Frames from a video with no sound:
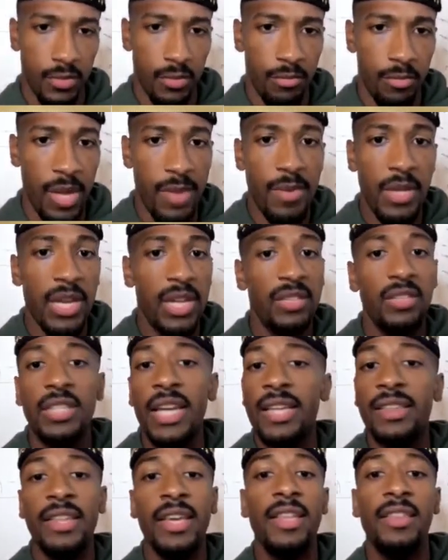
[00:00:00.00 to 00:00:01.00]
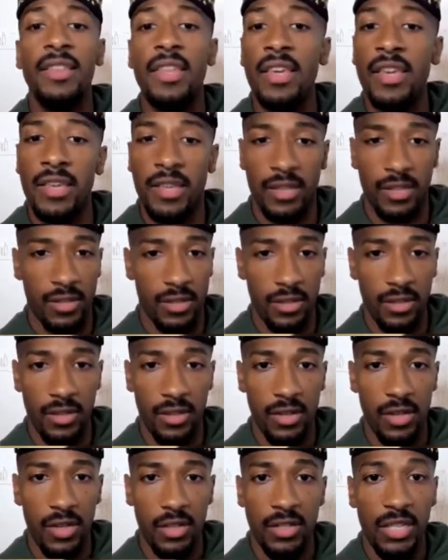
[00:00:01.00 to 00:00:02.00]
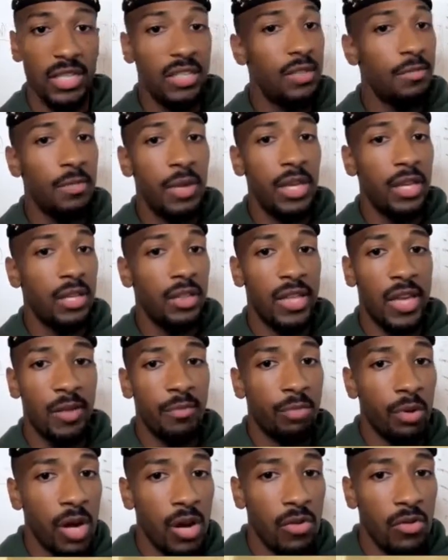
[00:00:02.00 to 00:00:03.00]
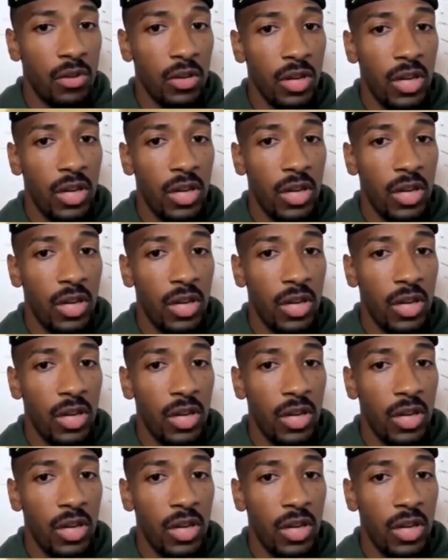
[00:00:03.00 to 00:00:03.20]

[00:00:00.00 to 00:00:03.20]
Maybe that's not their thing. Doesn't mean that they broke.